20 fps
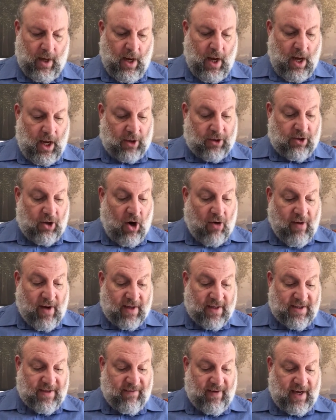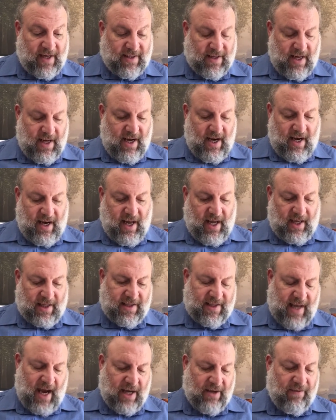At Torak's feet lay a
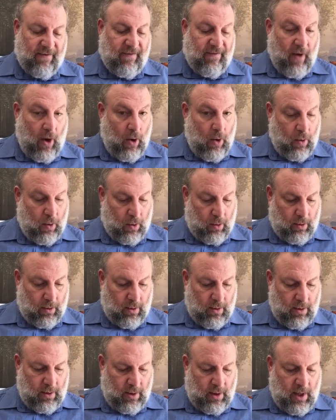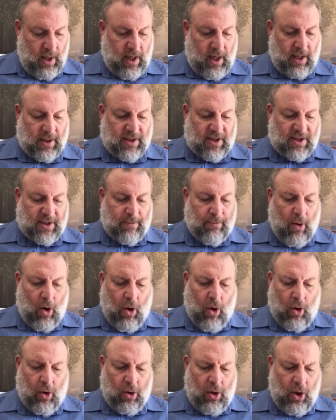dead foal, its
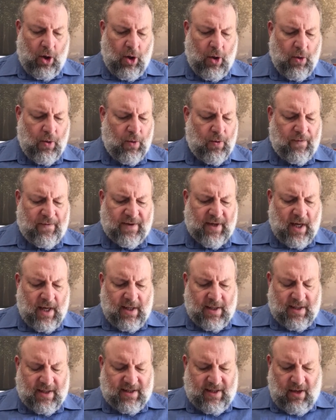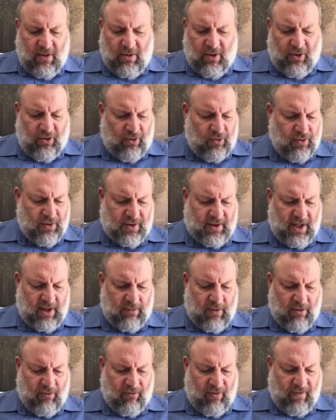small hooves still crusted
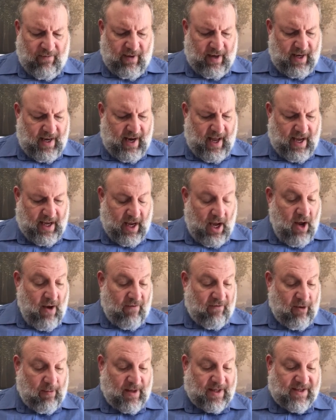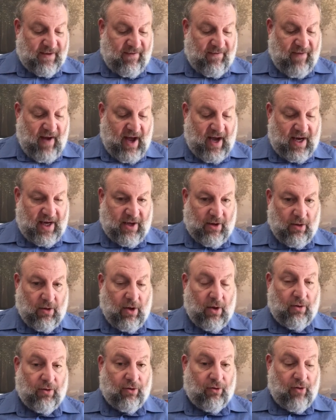with river clay from its final
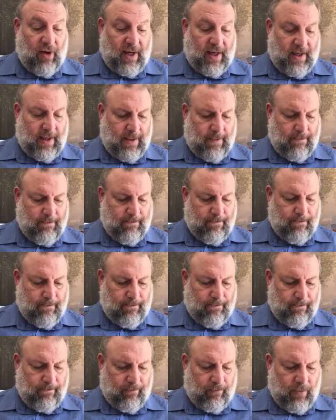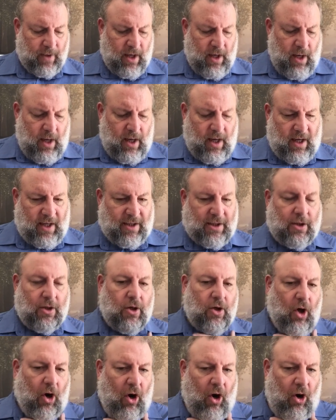drink. His
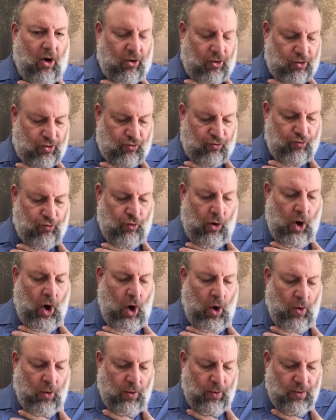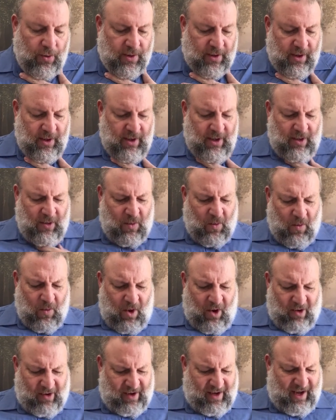gorge rose.
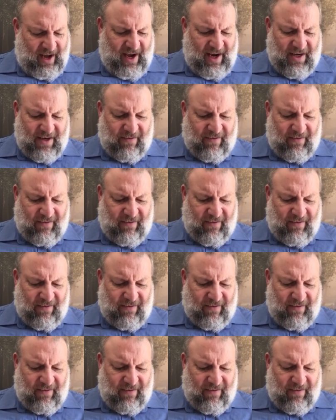What kind